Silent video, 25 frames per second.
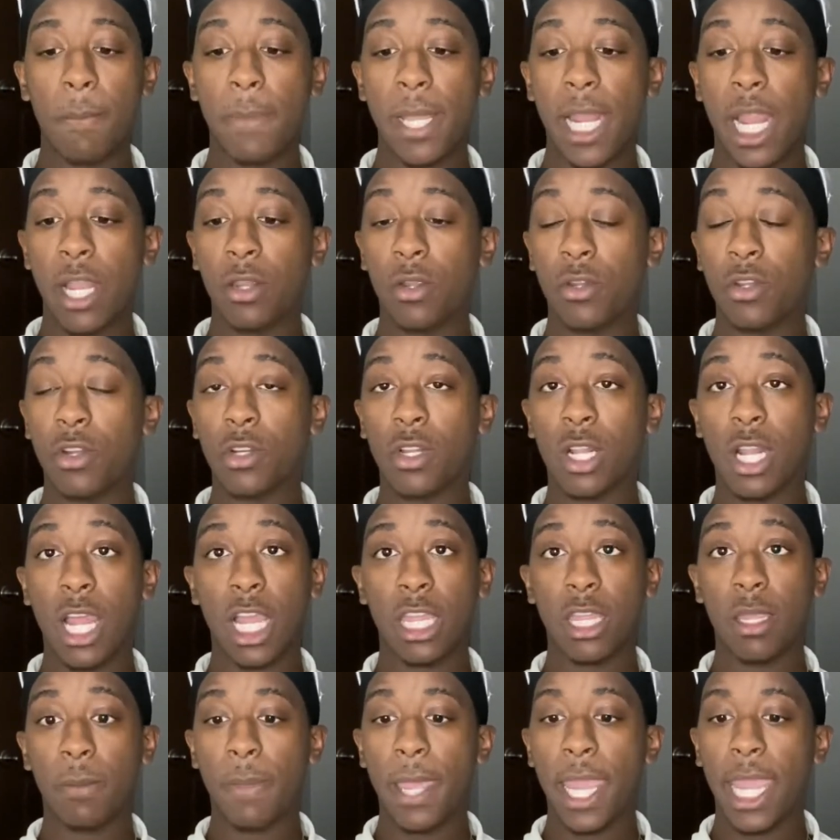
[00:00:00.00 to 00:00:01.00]
but I know you're going to
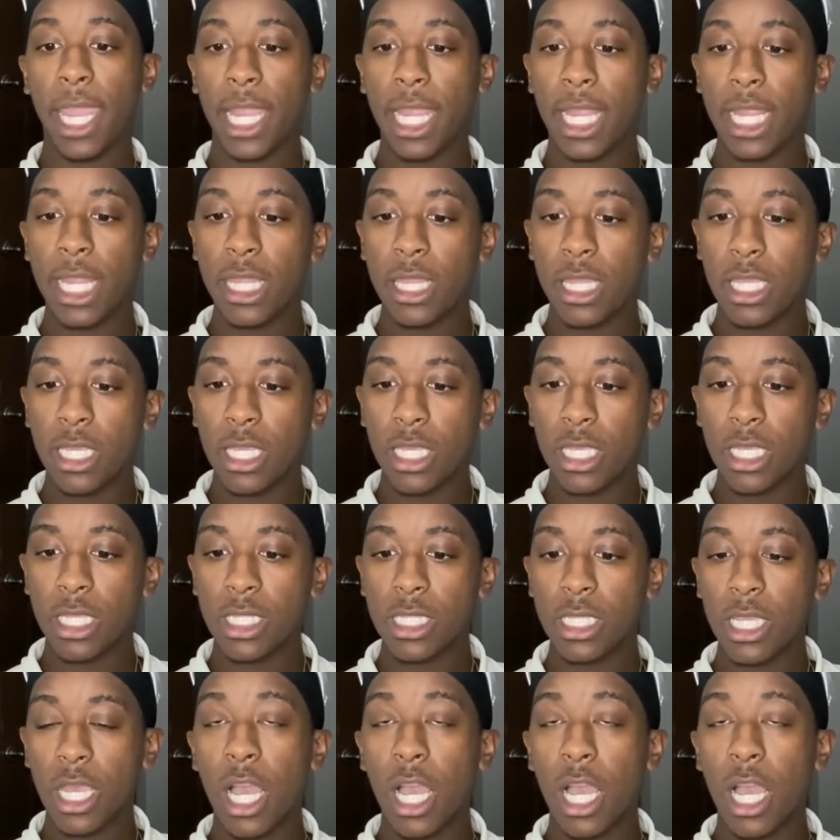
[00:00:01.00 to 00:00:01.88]
have to pay this